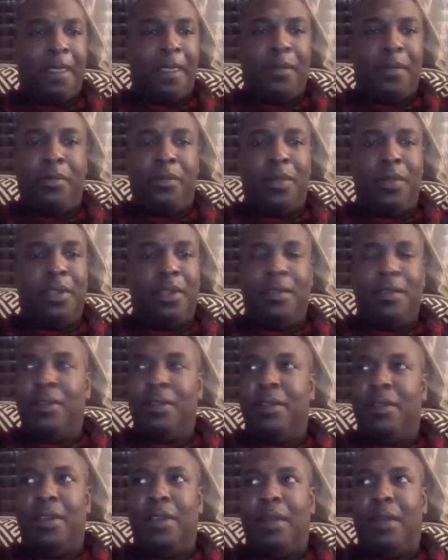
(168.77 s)

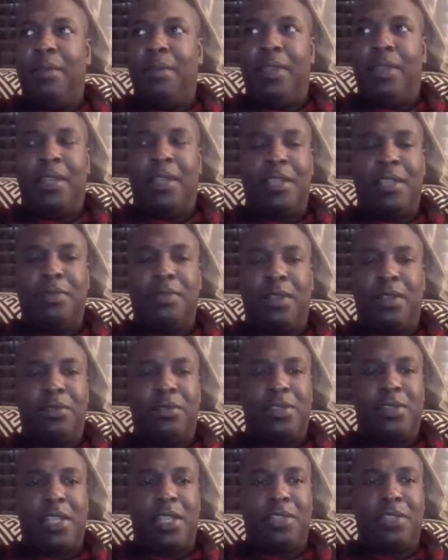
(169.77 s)
Wouldn't that's why
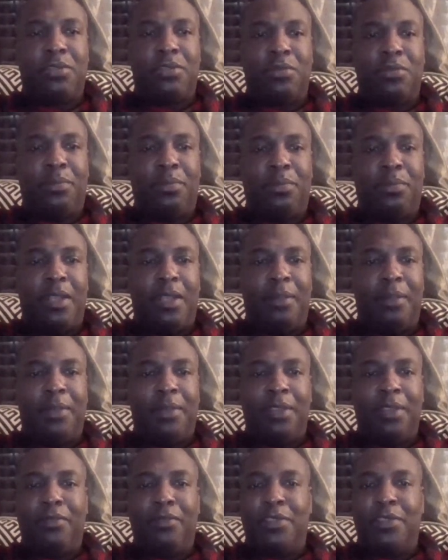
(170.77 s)
those statues were been up
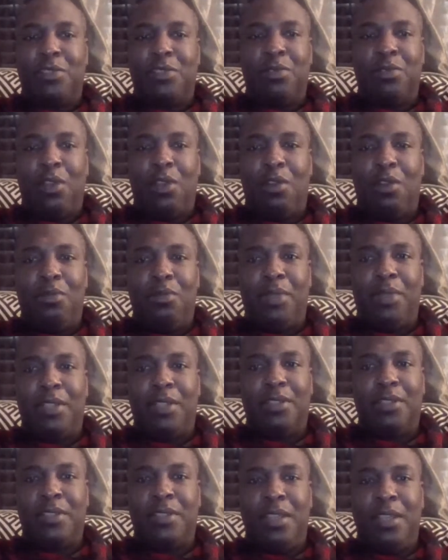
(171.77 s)
there for so long
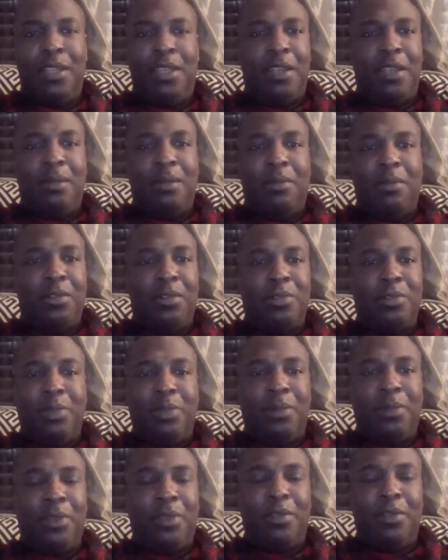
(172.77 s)
because most
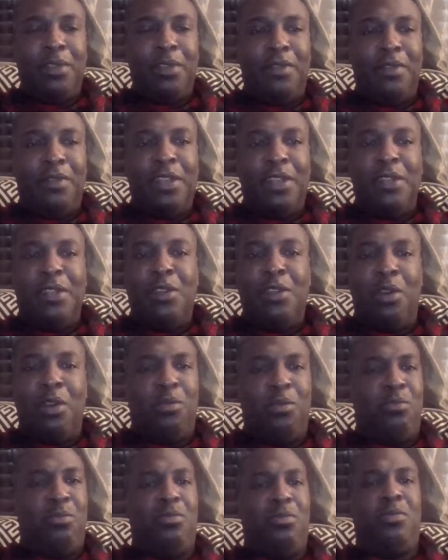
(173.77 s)
people don't even
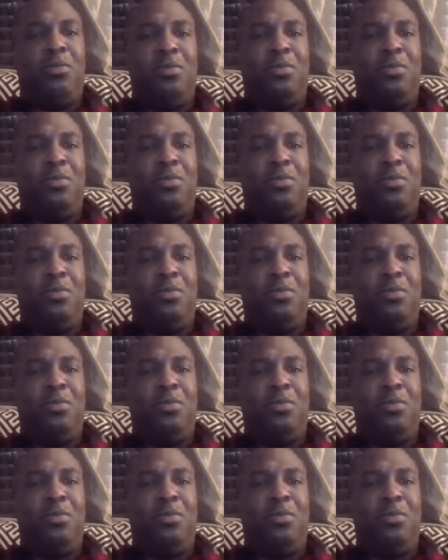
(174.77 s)
know.